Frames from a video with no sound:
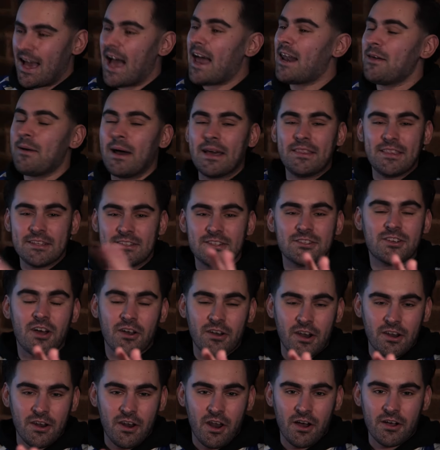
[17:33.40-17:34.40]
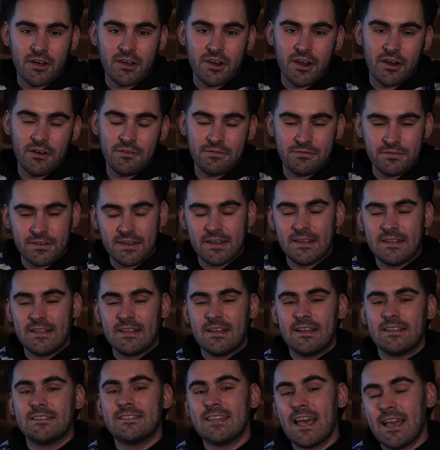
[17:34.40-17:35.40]
anyway, this has gone on long enough.
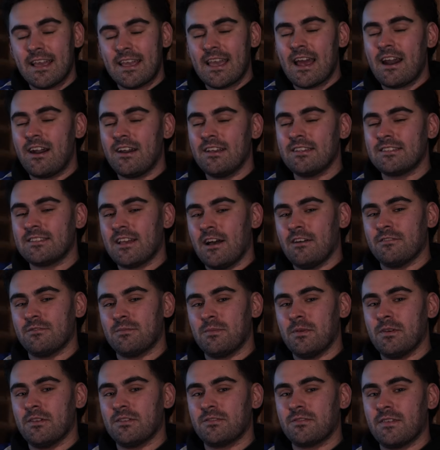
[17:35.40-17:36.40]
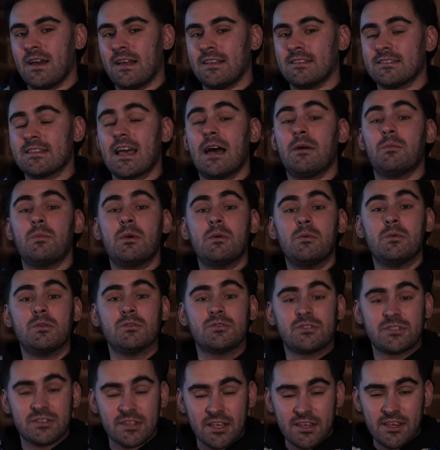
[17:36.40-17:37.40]
Take care of yourselves, Blues fans, and we will
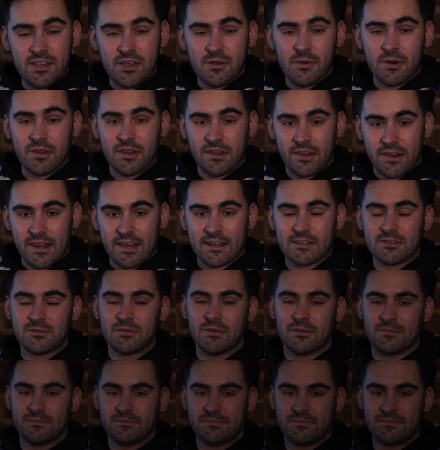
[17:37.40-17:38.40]
see you on the next one.